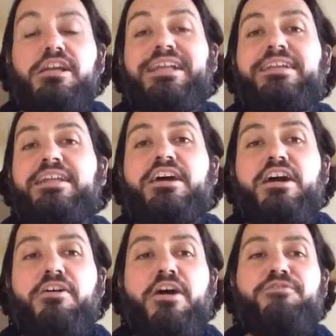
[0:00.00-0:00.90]
clearly
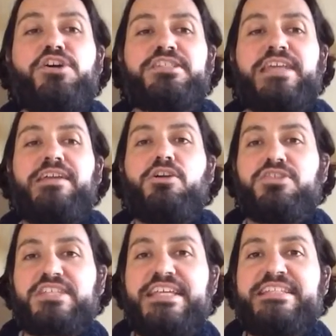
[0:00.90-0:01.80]
a first day
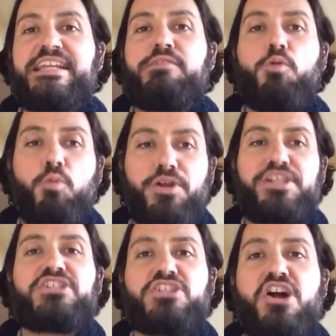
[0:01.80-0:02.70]
loss. Italy will want
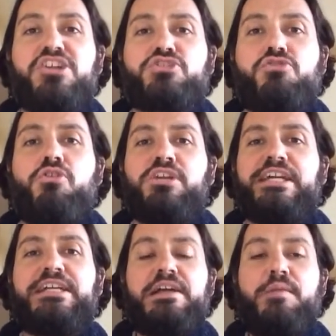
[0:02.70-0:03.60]
to start
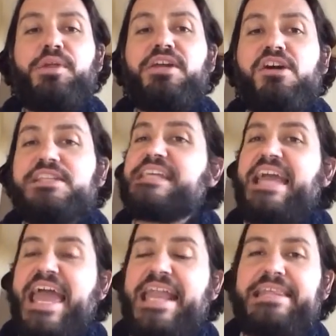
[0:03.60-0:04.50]
strongly, but I can't
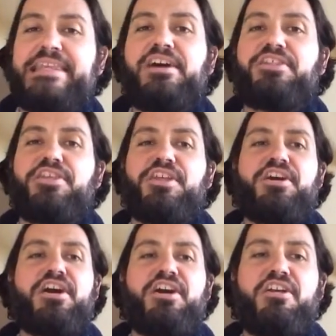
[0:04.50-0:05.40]
see anything other than
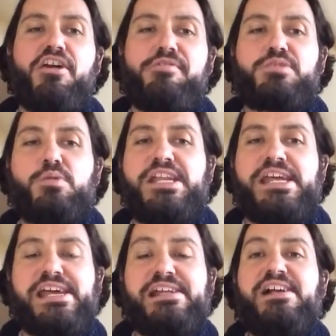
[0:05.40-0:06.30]
an Irish win
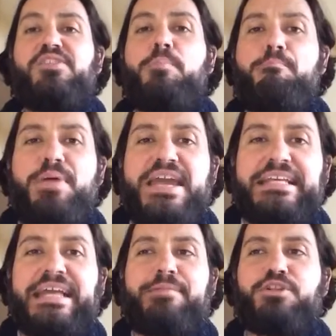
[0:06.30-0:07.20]
here. The
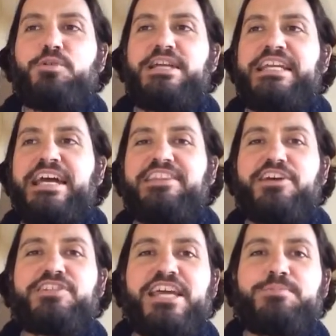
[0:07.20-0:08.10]
big game of the weekend,
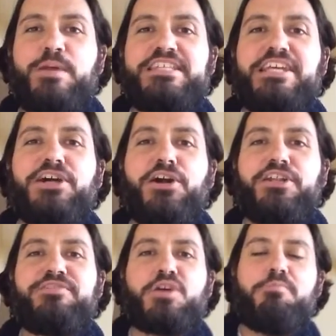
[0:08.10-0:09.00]
though, takes place at
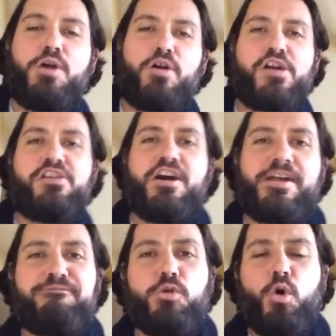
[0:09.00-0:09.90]
Cardiff tomorrow
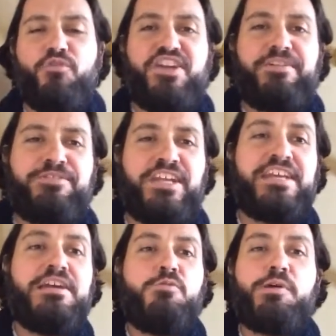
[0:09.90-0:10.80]
night,
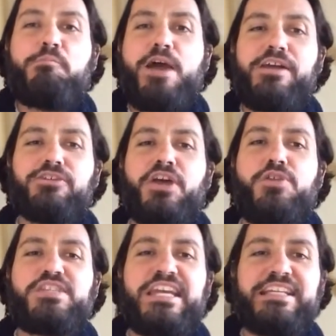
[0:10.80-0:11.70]
4:50, when Wales
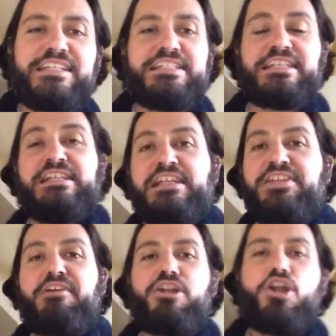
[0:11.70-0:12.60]
host England.
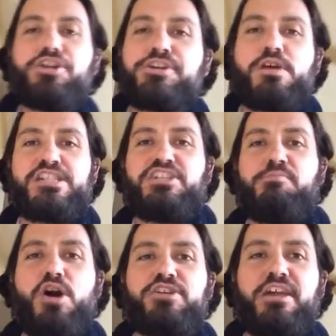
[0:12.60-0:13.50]
There are a lot of question
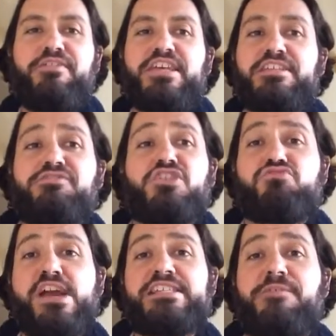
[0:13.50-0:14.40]
marks over these. I've just
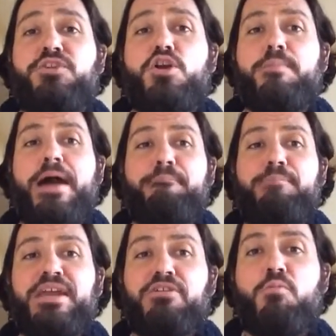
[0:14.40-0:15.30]
raised a few about
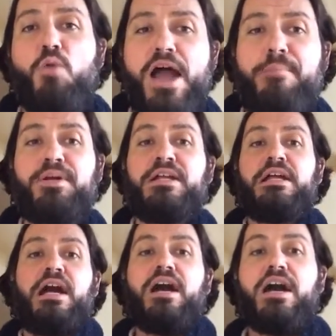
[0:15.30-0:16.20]
Biggar and Webb.
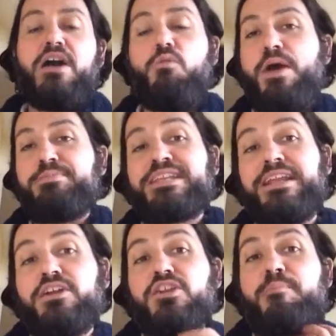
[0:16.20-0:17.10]
Webb's
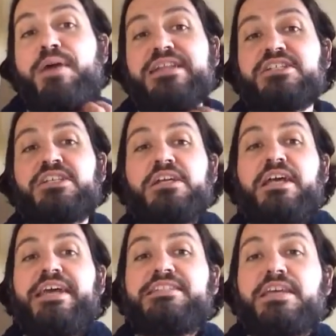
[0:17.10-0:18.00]
clearly on the bench.
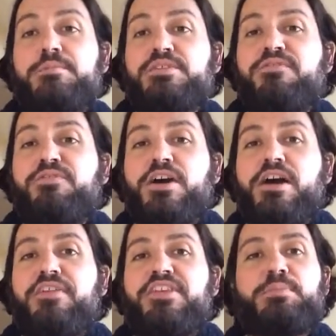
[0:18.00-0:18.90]
In terms of,
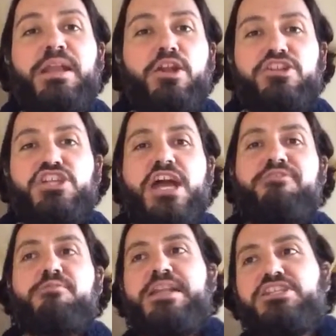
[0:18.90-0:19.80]
there's been a lot of
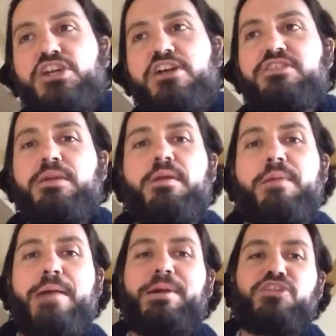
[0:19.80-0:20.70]
chat from Eddie Jones coming
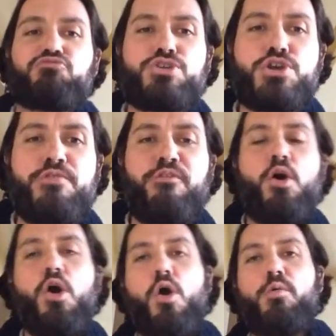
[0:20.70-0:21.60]
about the roof.
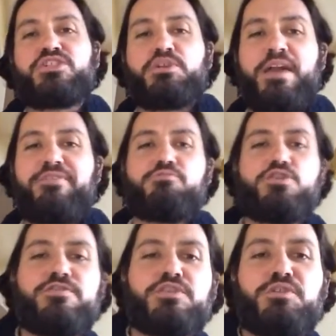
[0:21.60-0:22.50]
Oh, should we have the
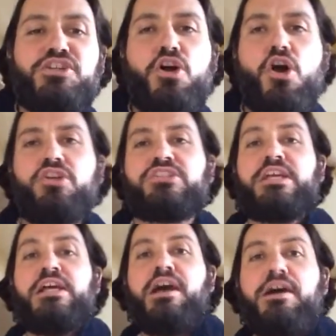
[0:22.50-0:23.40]
roof? Should we not?
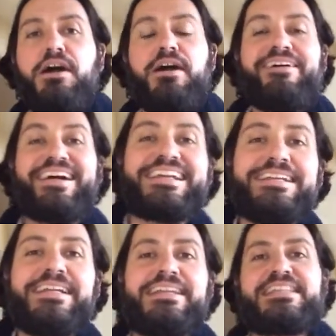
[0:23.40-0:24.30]

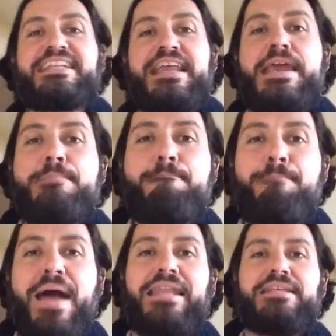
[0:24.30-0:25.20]
Clearly, there's an
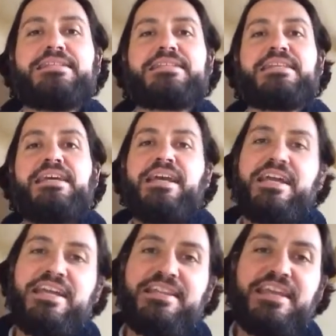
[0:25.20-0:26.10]
imbalance
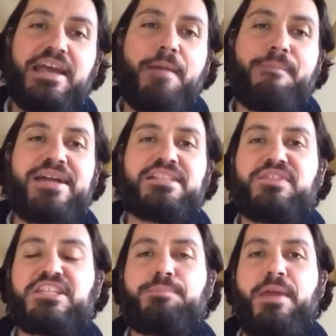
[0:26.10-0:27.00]
in the amount of
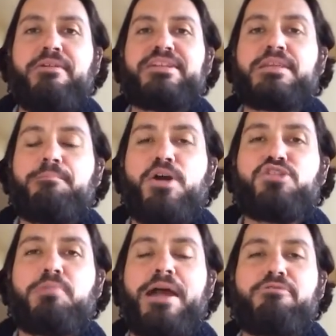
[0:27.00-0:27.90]
experience that
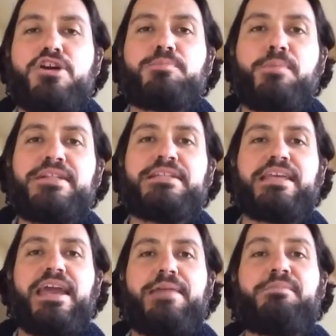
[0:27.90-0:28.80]
both back rows bring to
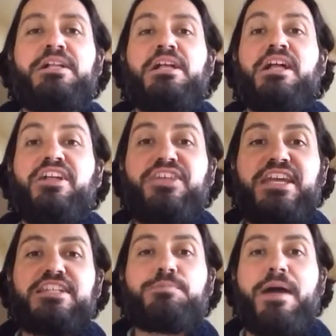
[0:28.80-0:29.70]
the game. The
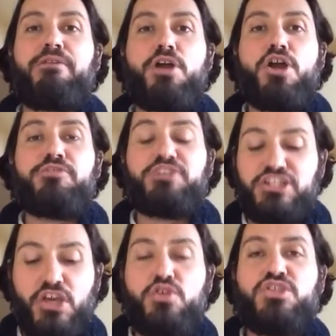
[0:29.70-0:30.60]
English back row,
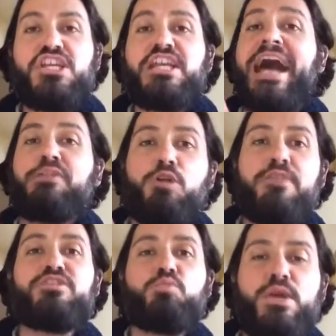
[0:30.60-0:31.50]
Itoje had one
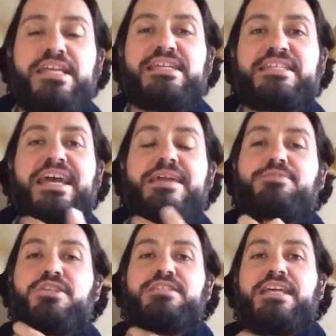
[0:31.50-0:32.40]
of his weakest
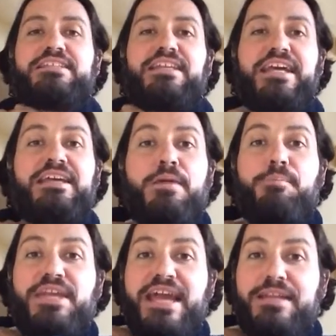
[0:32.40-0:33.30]
games on Saturday,
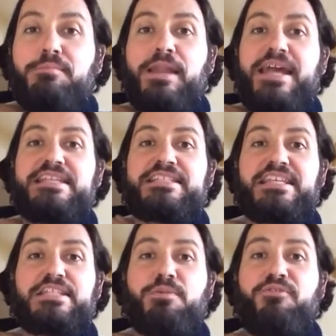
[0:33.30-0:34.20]
but he hadn't played at
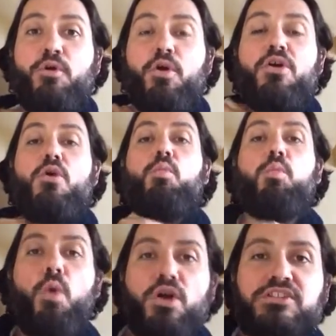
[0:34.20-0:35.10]
6 before.
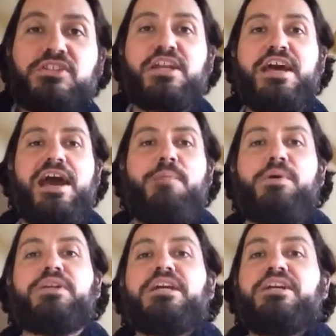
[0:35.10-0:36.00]
What's going to
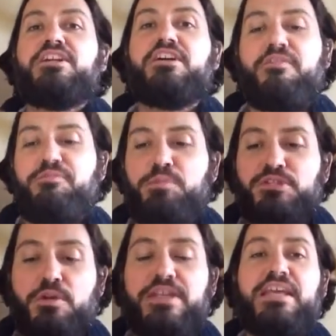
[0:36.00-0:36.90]
happen? You know,
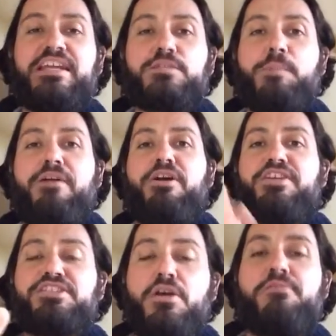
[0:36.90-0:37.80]
between the English back row,
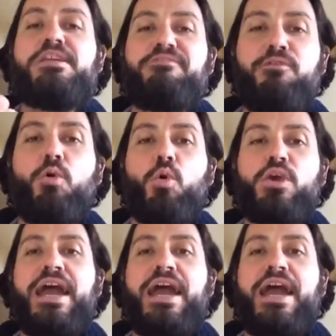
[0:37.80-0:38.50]
there's only 4